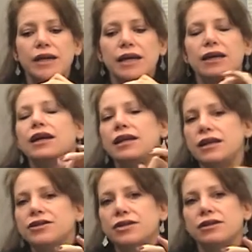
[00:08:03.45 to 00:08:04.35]

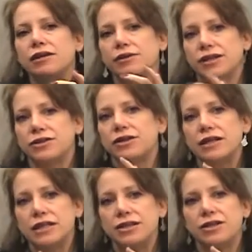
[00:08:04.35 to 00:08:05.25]
initially when I
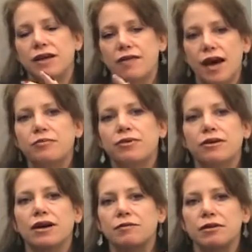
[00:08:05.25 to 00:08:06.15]
started teaching in that
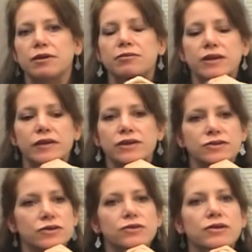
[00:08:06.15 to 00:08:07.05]
program at my previous
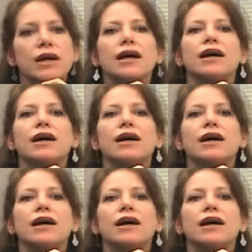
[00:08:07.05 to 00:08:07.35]
school,